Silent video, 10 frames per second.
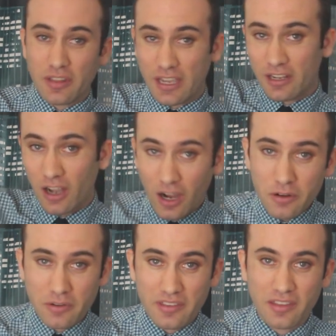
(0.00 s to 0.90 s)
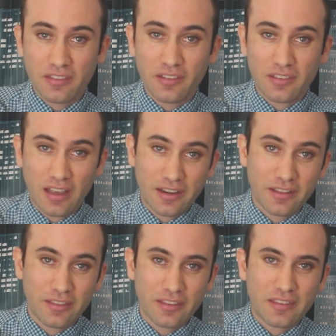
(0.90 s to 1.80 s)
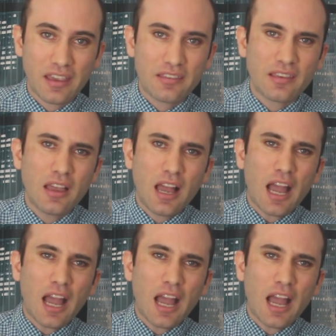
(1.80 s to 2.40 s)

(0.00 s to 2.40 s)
that Congress has designed in this case,